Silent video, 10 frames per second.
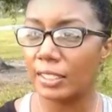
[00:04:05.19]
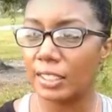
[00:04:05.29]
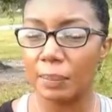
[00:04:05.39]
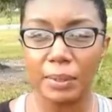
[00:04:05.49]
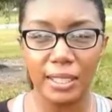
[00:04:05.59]

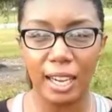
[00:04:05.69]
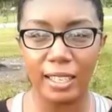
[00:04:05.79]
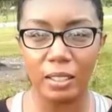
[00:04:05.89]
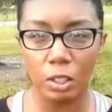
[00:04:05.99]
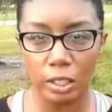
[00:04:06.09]
And something
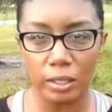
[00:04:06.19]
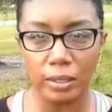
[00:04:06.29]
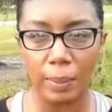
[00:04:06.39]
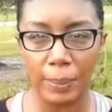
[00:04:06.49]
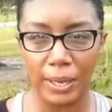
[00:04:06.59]
that I
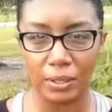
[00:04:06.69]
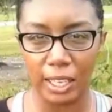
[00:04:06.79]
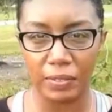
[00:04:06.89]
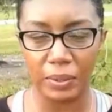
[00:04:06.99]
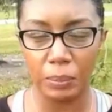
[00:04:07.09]
learned about
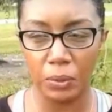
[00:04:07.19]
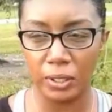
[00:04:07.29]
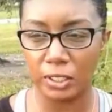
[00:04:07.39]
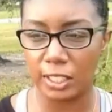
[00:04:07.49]
Kevin Moore